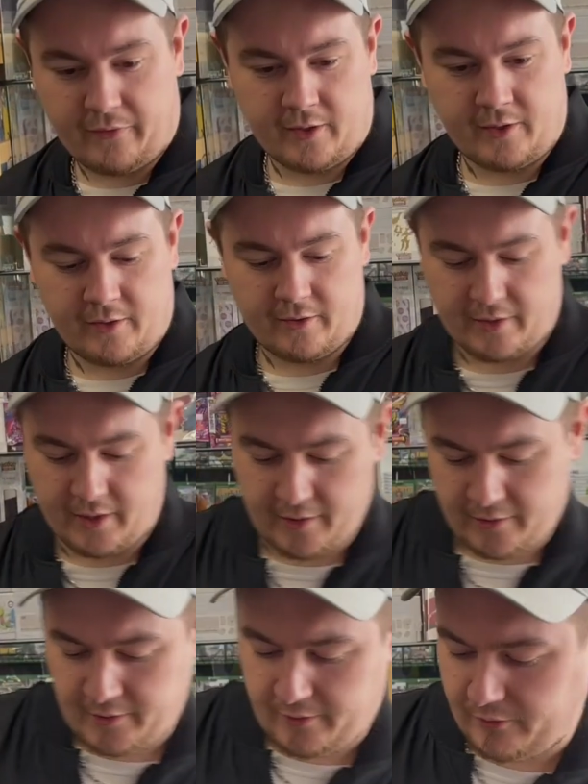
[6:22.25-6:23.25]
in here that I
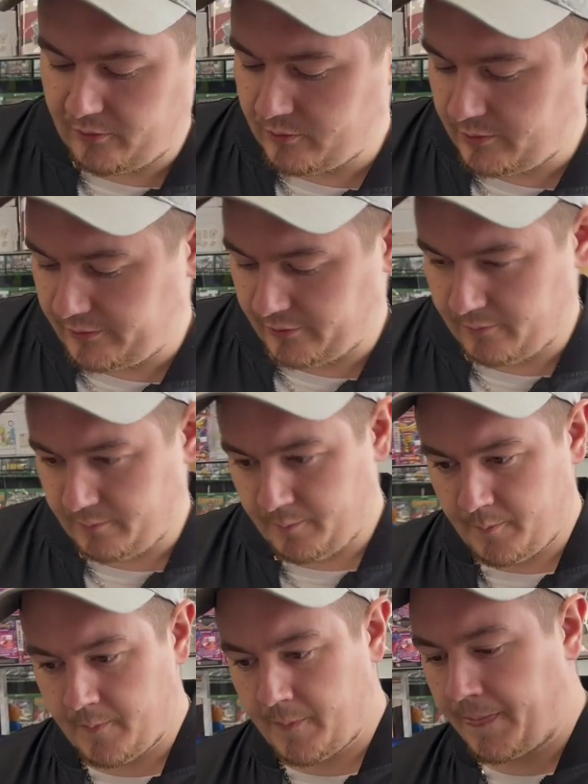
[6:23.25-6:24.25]
think is cool. So
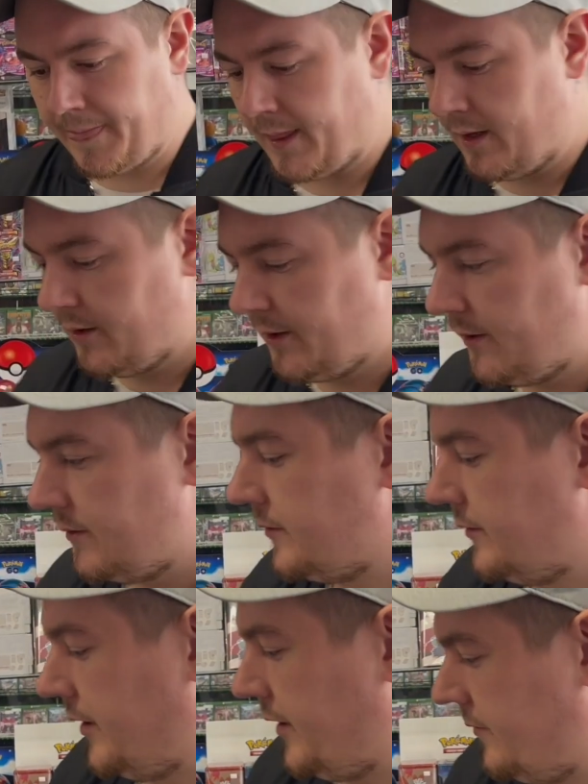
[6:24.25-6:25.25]

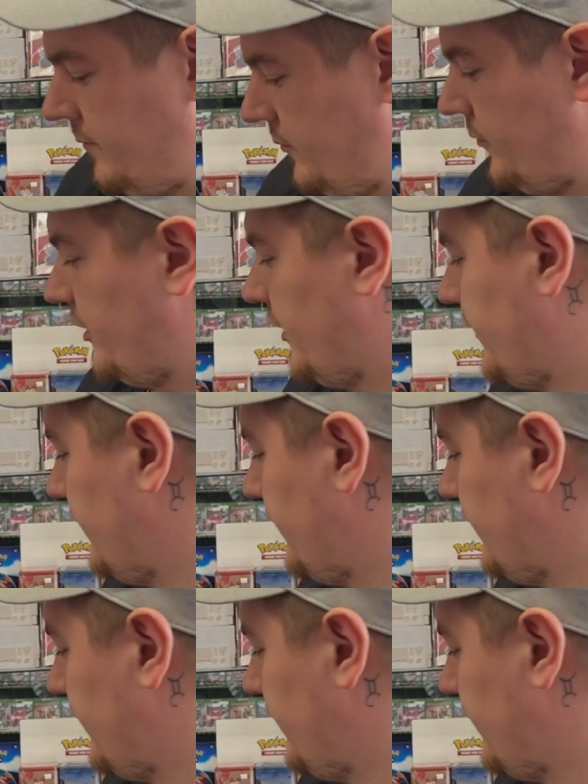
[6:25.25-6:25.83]
yeah, we got